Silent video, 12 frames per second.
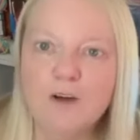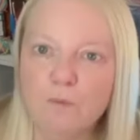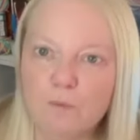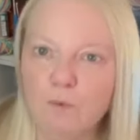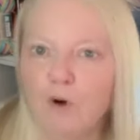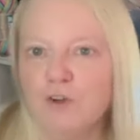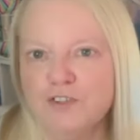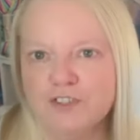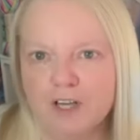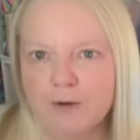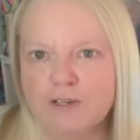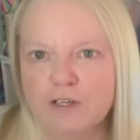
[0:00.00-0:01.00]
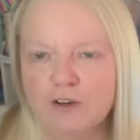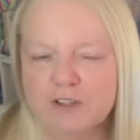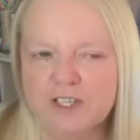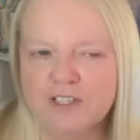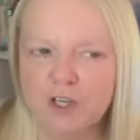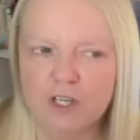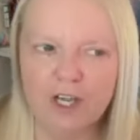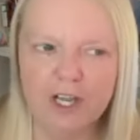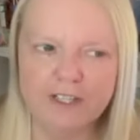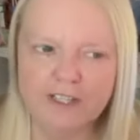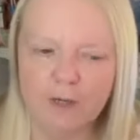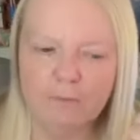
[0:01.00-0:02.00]
what's going on? It's not like
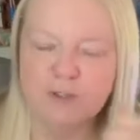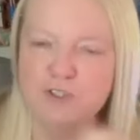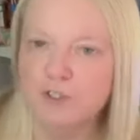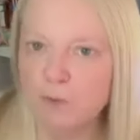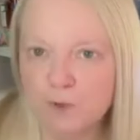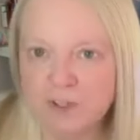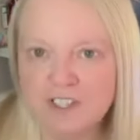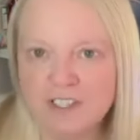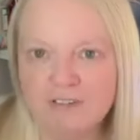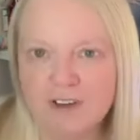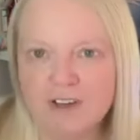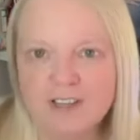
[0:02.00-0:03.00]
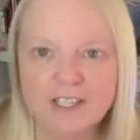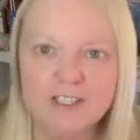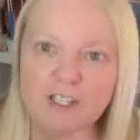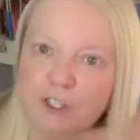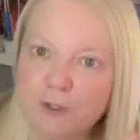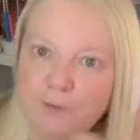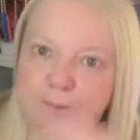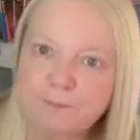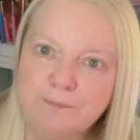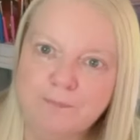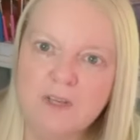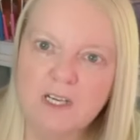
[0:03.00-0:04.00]
you don't put salt on your dinner either, you know.
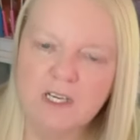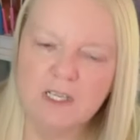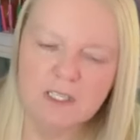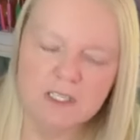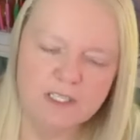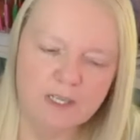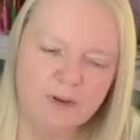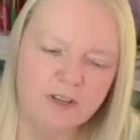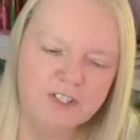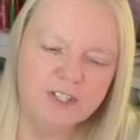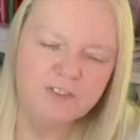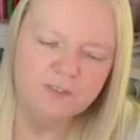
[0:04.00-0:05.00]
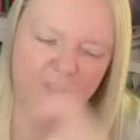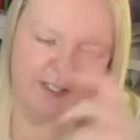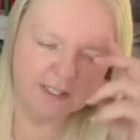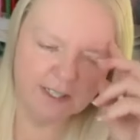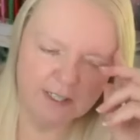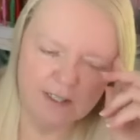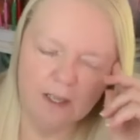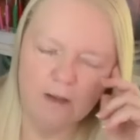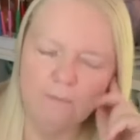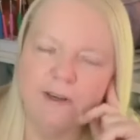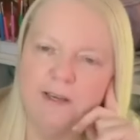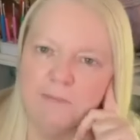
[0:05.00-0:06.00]
So I just figured out, oh,
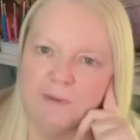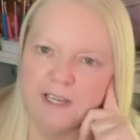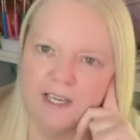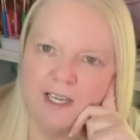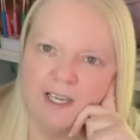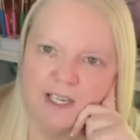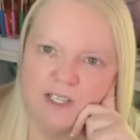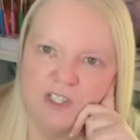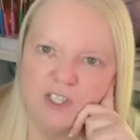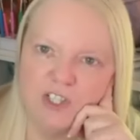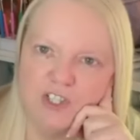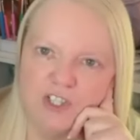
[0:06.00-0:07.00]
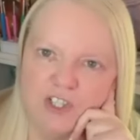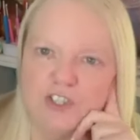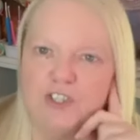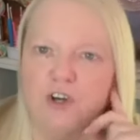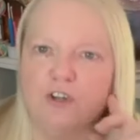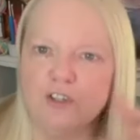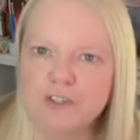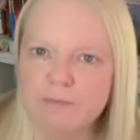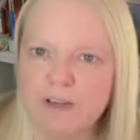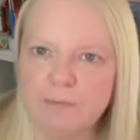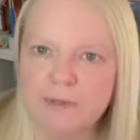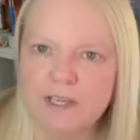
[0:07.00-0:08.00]
maybe it is the salt.
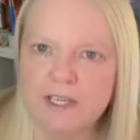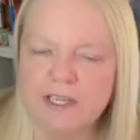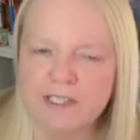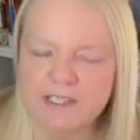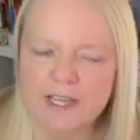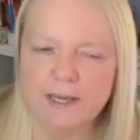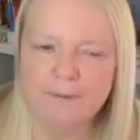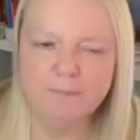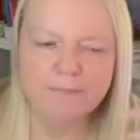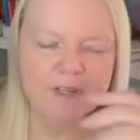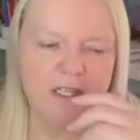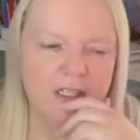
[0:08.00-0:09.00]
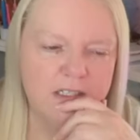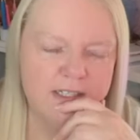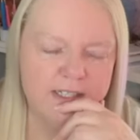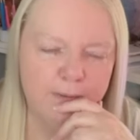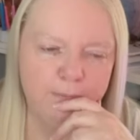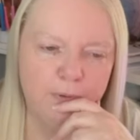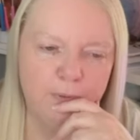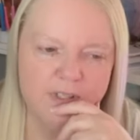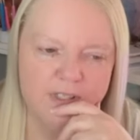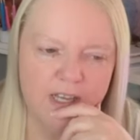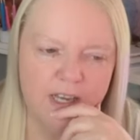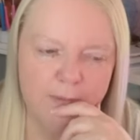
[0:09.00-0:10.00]
Maybe it is that simple
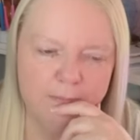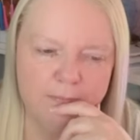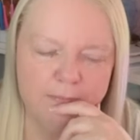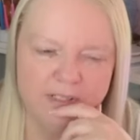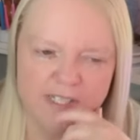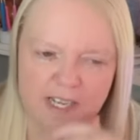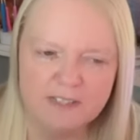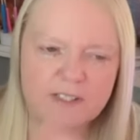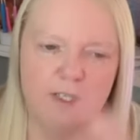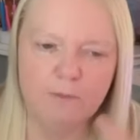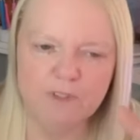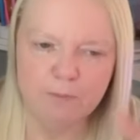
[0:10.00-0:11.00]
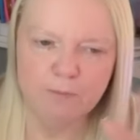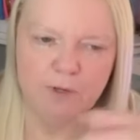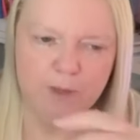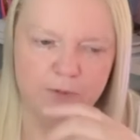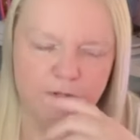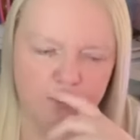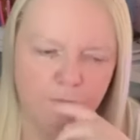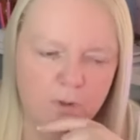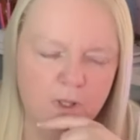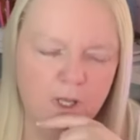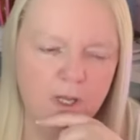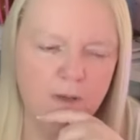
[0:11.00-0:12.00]
as that, potassiums and perhaps salt.
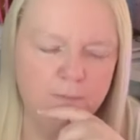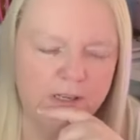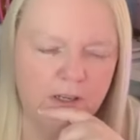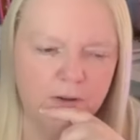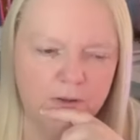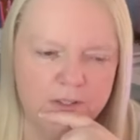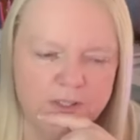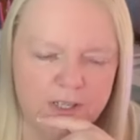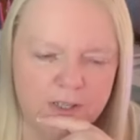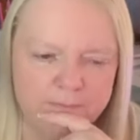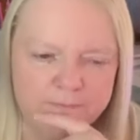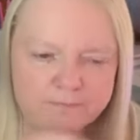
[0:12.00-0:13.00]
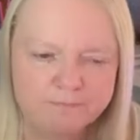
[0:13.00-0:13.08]
Because um,